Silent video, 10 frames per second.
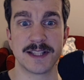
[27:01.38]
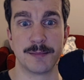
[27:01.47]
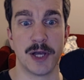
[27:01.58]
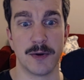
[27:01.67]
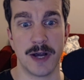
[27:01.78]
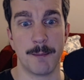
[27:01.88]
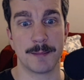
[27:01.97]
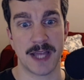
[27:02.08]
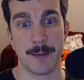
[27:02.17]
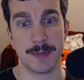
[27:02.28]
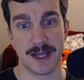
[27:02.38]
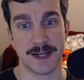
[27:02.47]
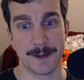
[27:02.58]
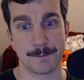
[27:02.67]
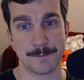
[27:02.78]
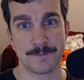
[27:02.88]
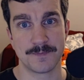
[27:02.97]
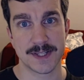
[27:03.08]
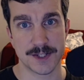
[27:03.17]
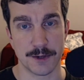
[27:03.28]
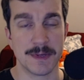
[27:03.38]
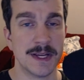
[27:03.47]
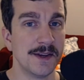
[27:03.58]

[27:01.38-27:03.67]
they blow up Kamalani. So,